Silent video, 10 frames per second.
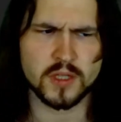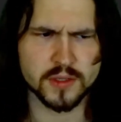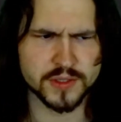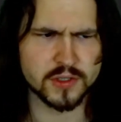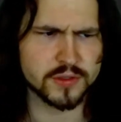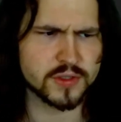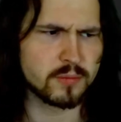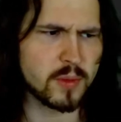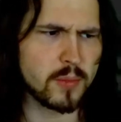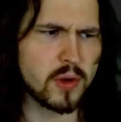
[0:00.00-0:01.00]
The zero-sum
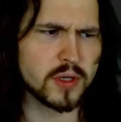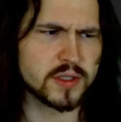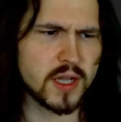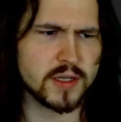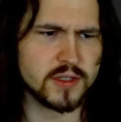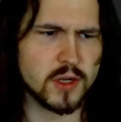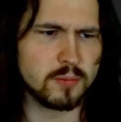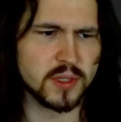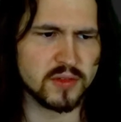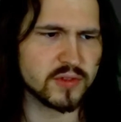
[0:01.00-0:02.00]
component I don't
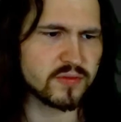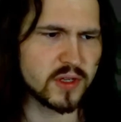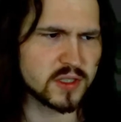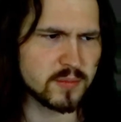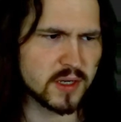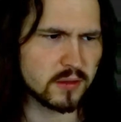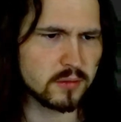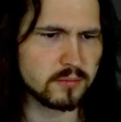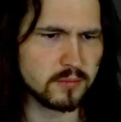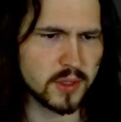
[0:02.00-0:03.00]
believe is fundamental,
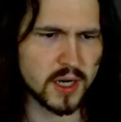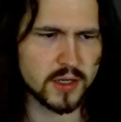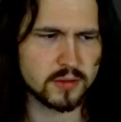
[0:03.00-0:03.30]
but